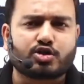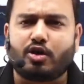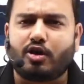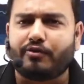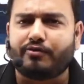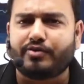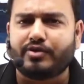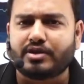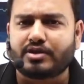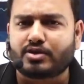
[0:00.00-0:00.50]

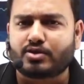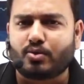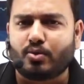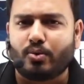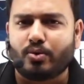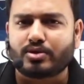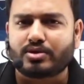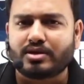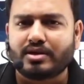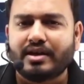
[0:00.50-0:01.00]
of this
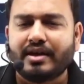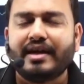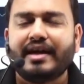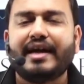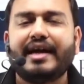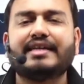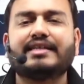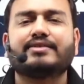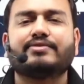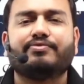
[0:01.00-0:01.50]
course?
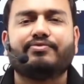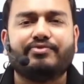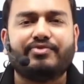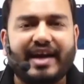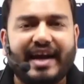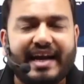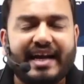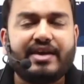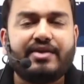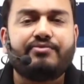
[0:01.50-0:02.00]
It's
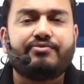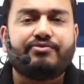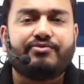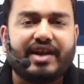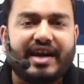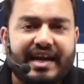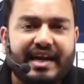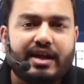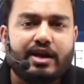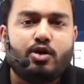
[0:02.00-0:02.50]
very,
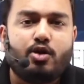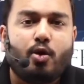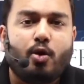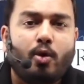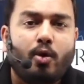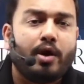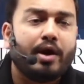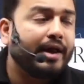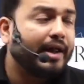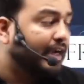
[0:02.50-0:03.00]
very
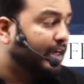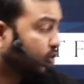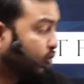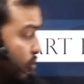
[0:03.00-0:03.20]
low. It's